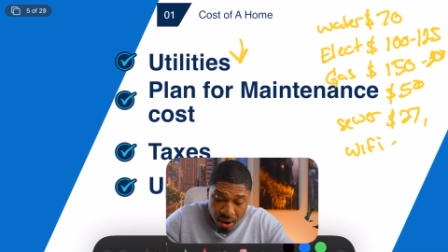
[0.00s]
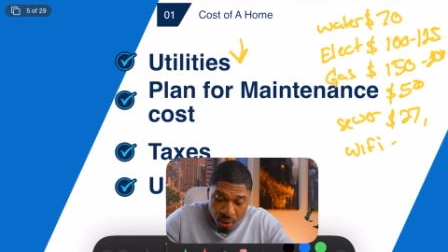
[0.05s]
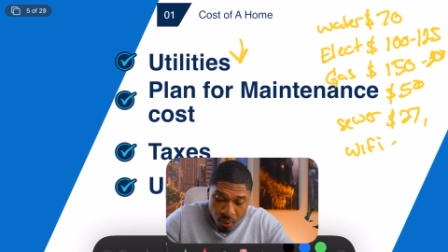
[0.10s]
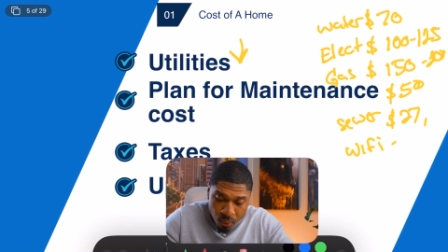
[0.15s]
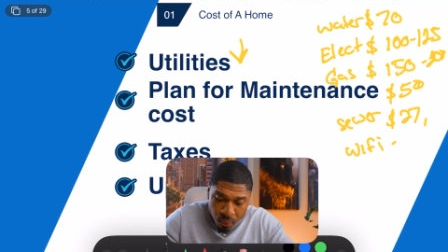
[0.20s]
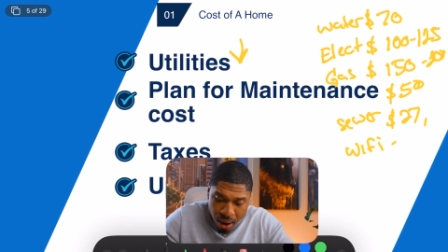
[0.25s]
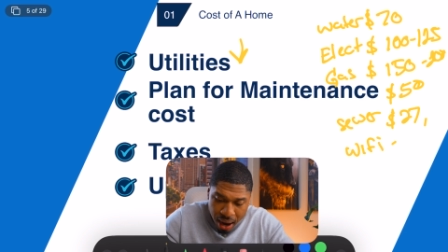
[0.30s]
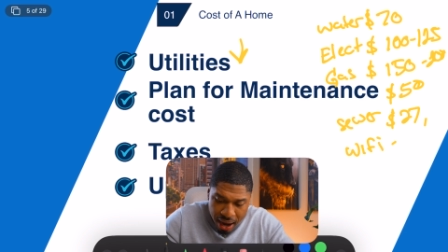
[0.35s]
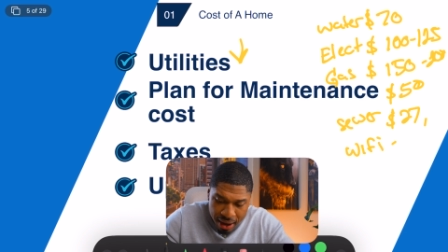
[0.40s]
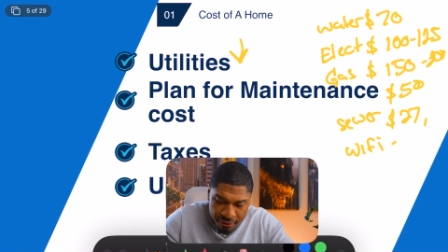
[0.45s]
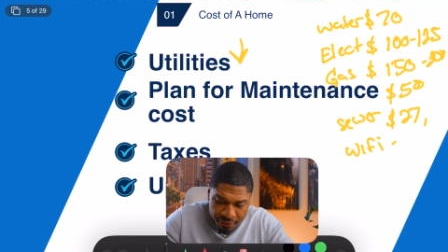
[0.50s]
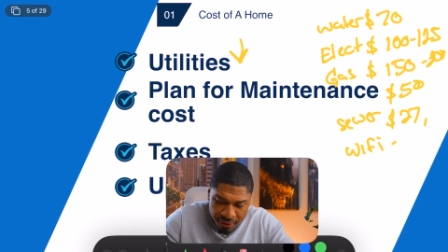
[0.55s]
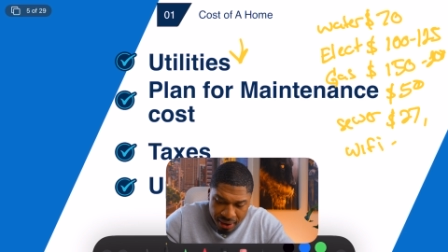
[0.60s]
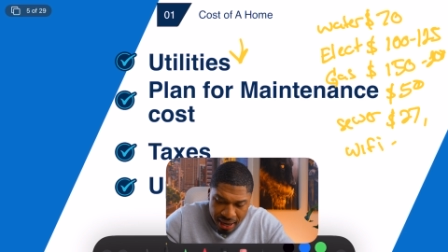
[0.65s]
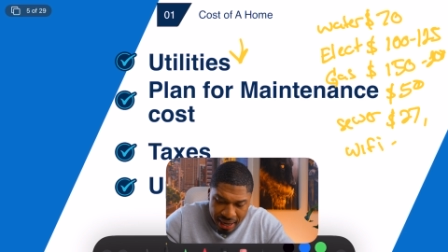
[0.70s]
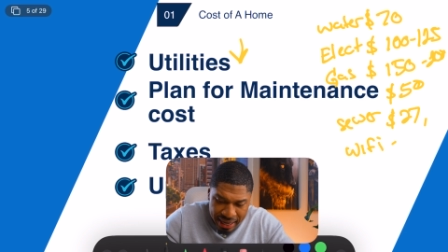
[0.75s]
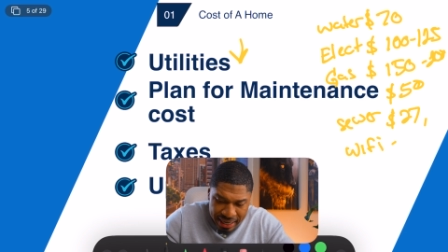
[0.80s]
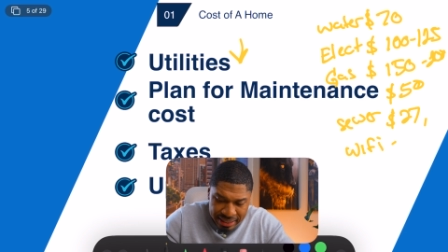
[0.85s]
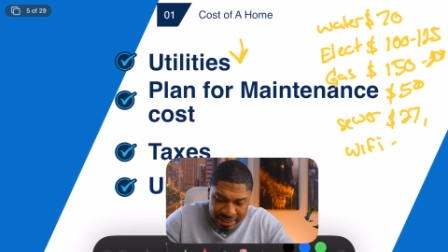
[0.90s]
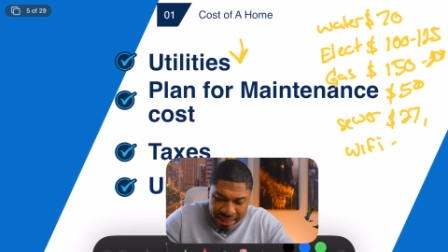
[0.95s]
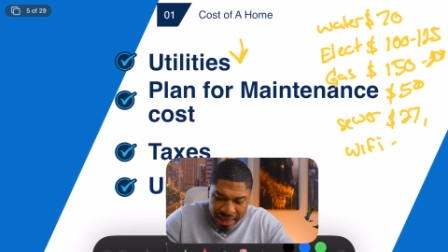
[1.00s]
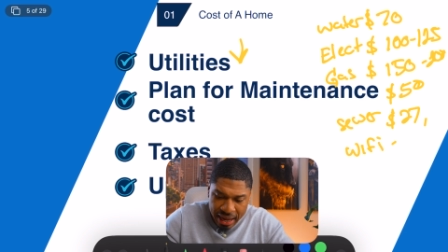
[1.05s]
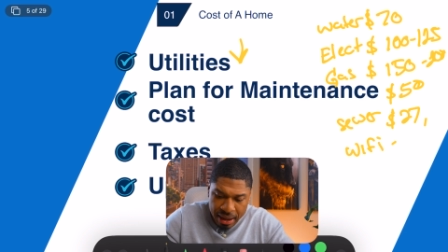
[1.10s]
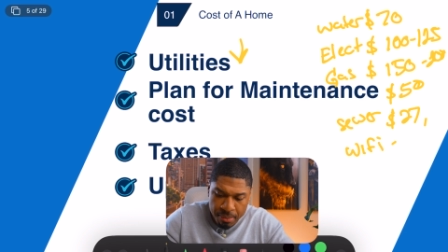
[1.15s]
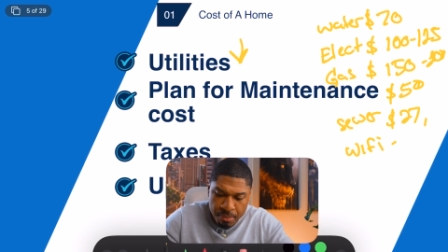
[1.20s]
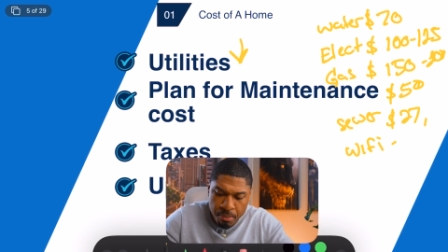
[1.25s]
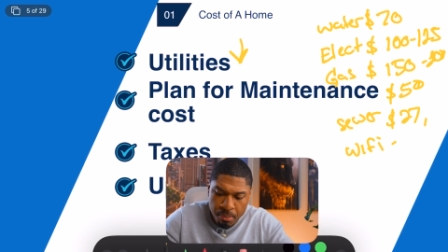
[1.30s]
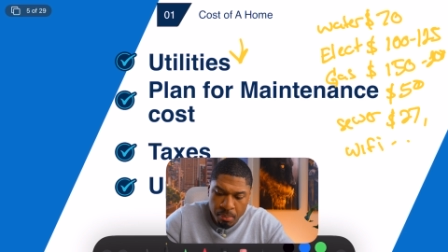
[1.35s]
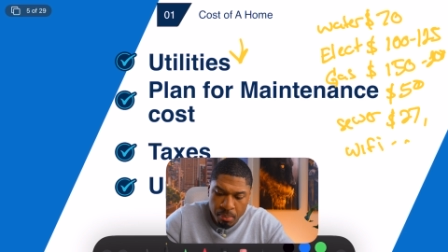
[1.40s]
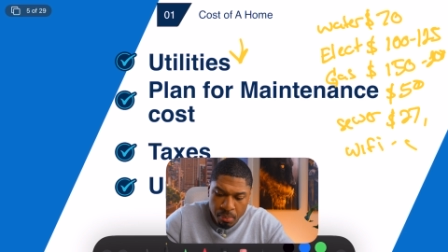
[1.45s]
Wi-Fi is a
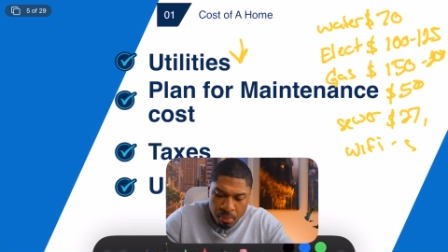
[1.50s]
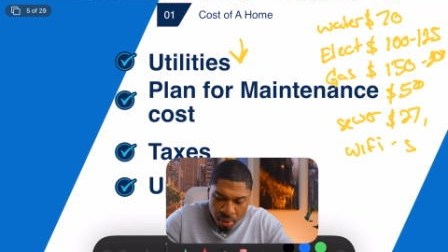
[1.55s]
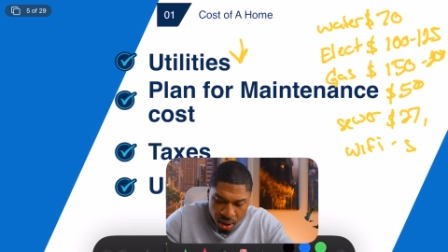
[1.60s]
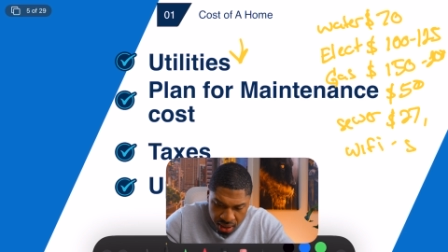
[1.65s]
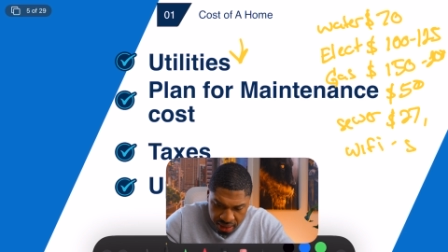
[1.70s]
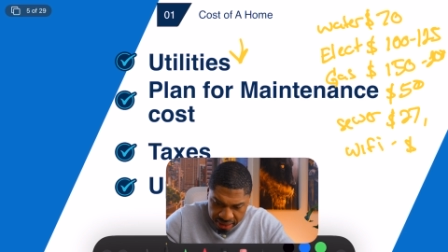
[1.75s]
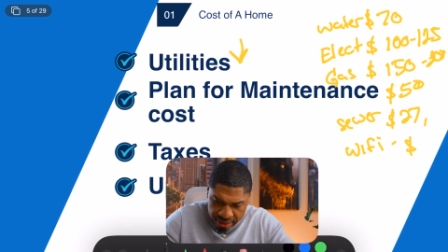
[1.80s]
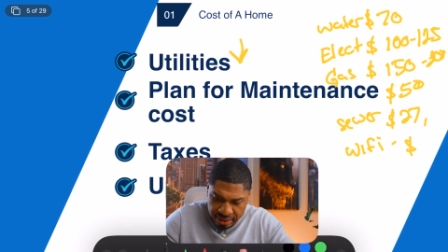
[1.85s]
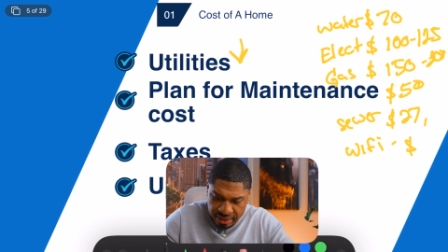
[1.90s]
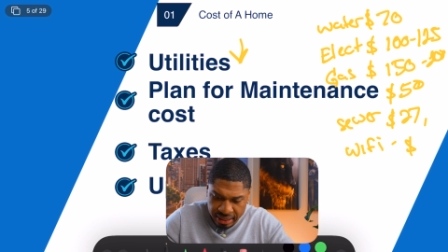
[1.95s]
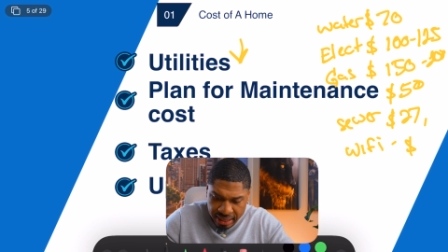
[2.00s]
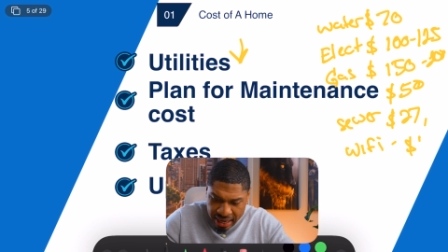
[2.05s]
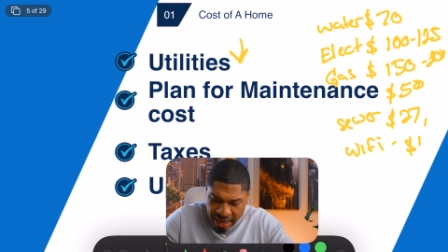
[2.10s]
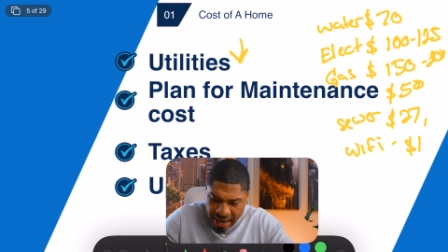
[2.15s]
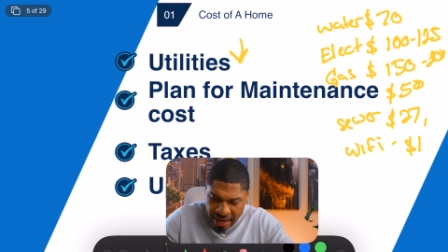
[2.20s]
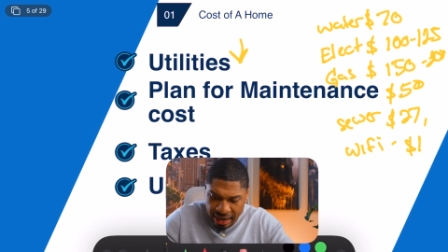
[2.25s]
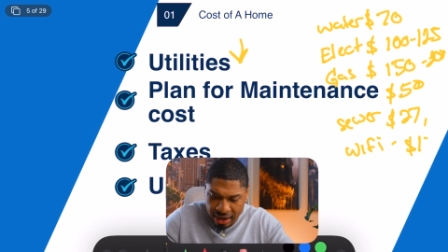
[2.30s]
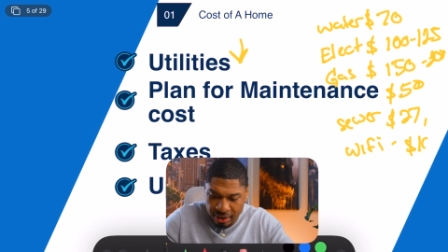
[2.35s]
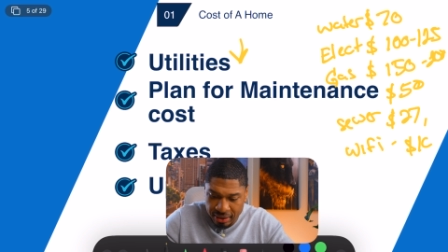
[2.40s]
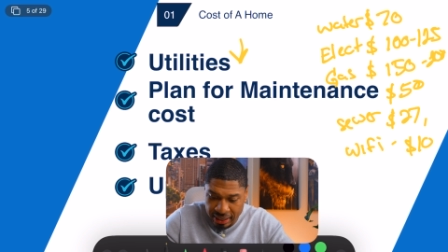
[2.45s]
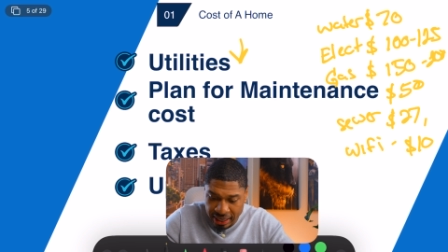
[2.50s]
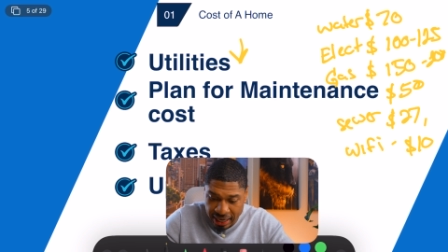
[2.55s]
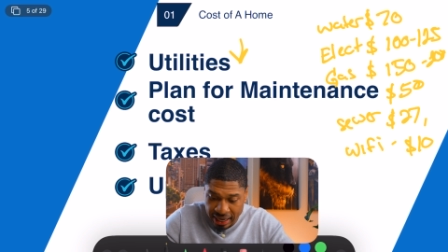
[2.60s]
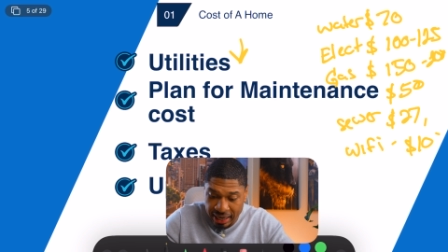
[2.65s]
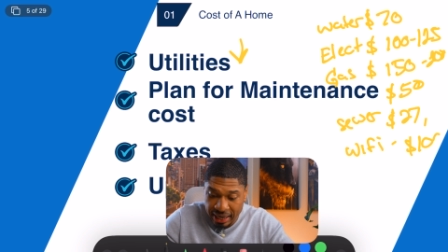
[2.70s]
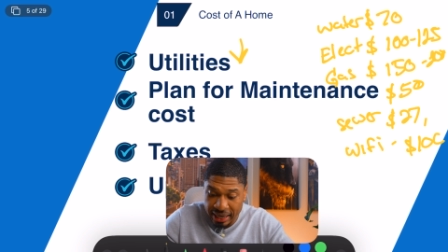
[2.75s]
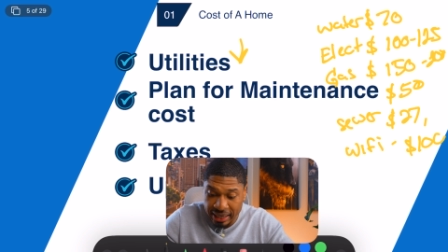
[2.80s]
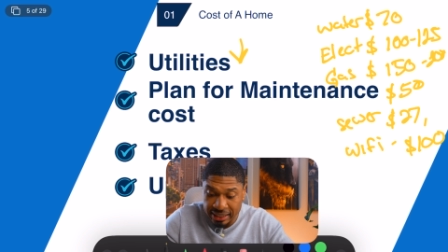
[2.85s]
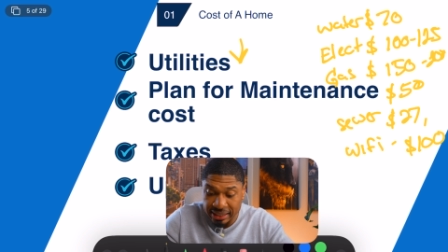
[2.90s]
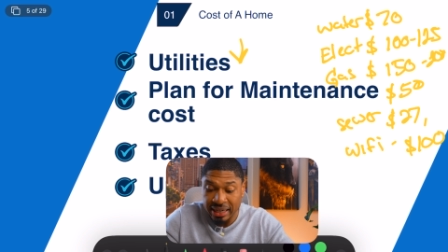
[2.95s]
must in our day and
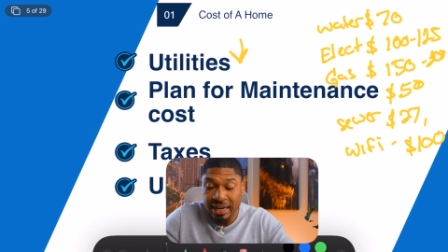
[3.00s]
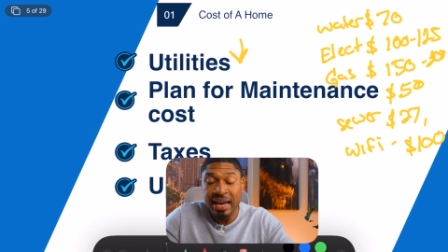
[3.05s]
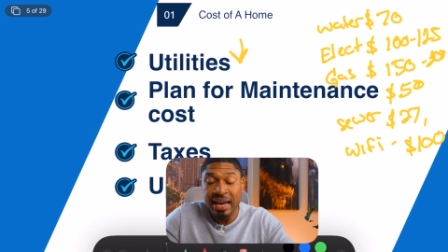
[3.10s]
age.